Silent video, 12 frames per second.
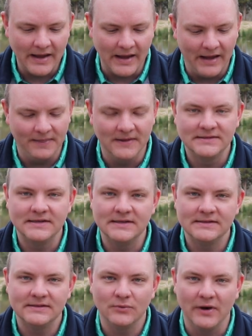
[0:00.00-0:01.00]
And this
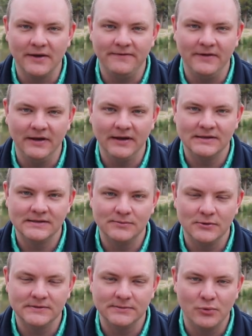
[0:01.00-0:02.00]
is what I feel like is the
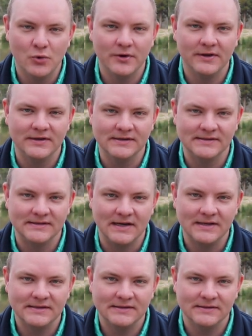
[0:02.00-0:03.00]
most important,
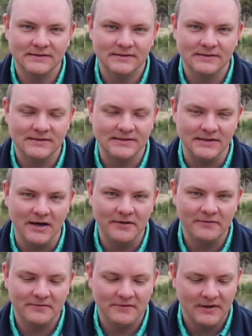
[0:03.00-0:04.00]
concise
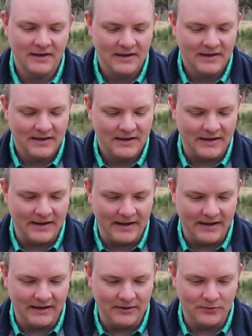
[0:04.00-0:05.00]
stuff.
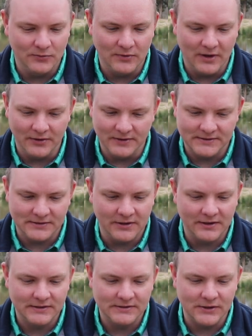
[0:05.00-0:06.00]
And I'll get
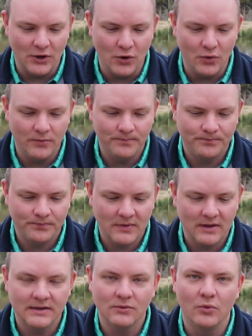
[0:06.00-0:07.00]
started. So,
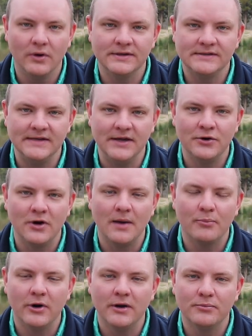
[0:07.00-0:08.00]
what standard
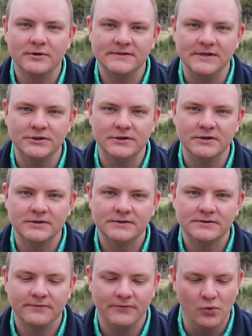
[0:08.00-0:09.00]
operating
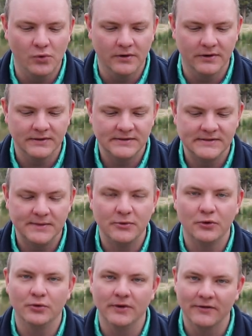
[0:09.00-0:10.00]
procedures for
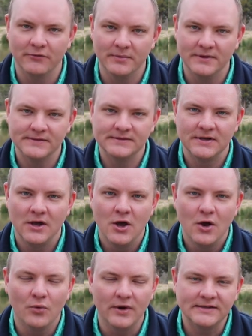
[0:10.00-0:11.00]
typical governments.
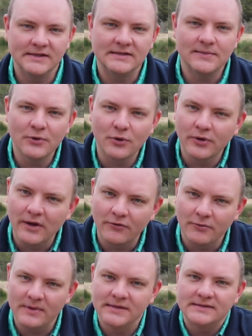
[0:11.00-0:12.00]
When I say typical
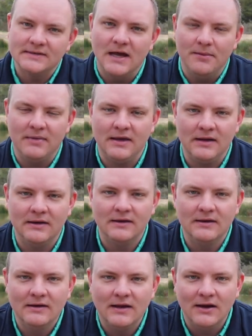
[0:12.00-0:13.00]
governments, I
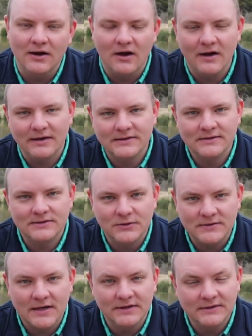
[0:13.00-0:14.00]
mean not
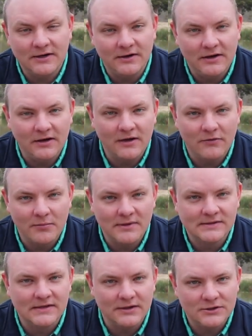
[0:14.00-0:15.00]
totalitarian
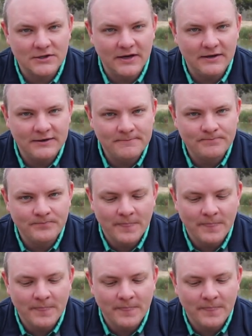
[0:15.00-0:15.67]
governments like China,